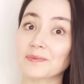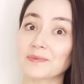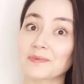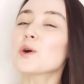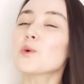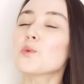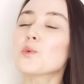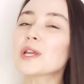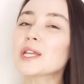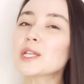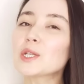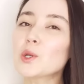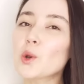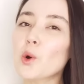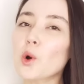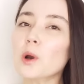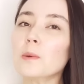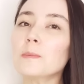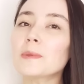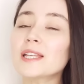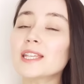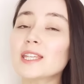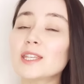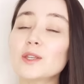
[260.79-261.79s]
We
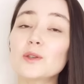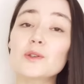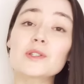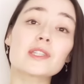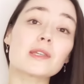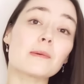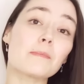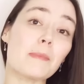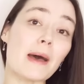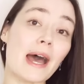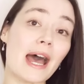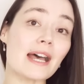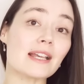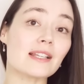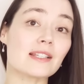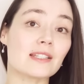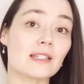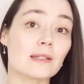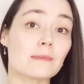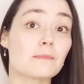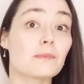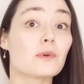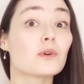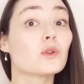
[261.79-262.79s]
normally use the past
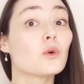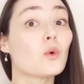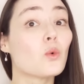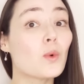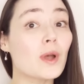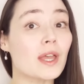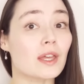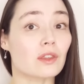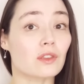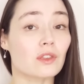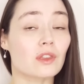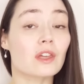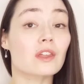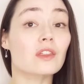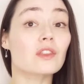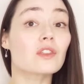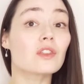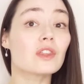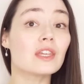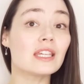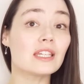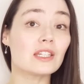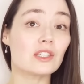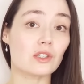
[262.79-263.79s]
simple with
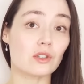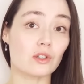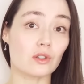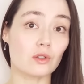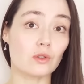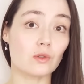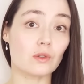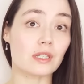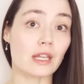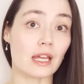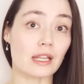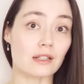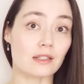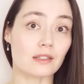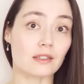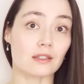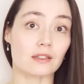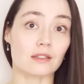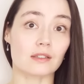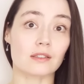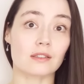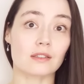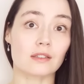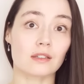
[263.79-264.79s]
these two
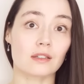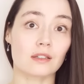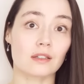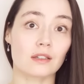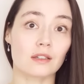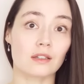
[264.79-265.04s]
tenses.